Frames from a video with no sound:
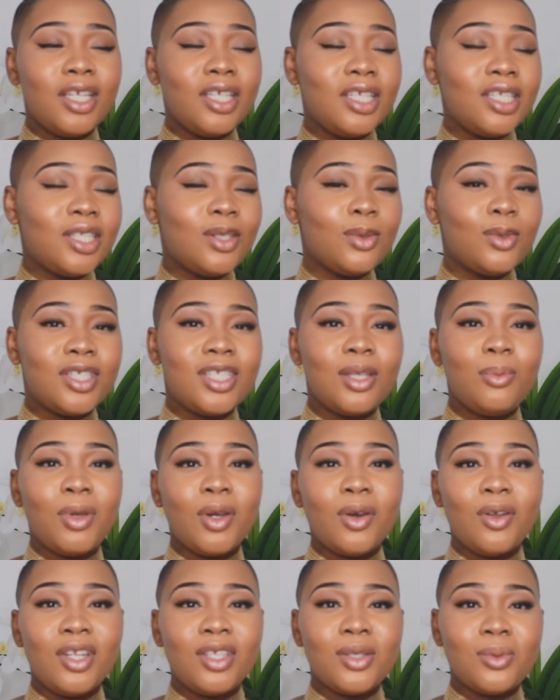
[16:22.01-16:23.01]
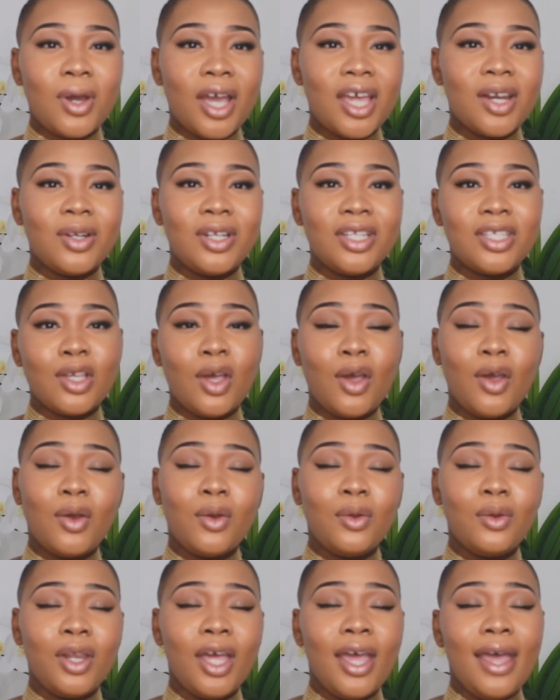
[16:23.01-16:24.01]
He's still sipping on his wine on his
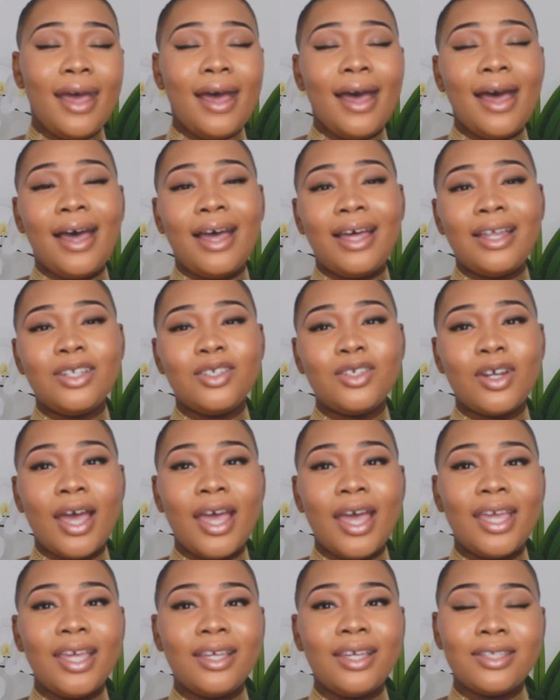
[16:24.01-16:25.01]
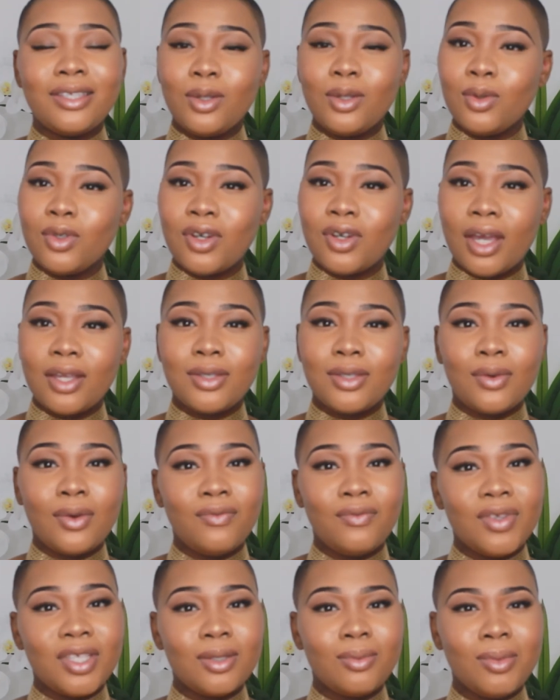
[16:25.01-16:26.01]
own and still trying to
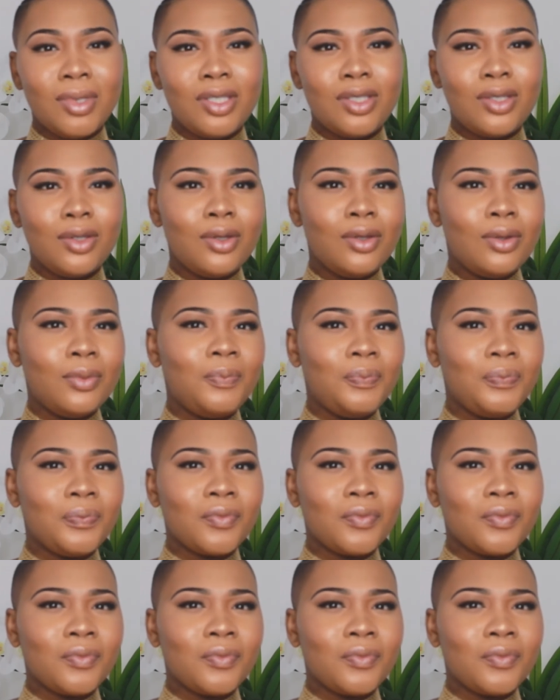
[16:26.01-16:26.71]
convince me to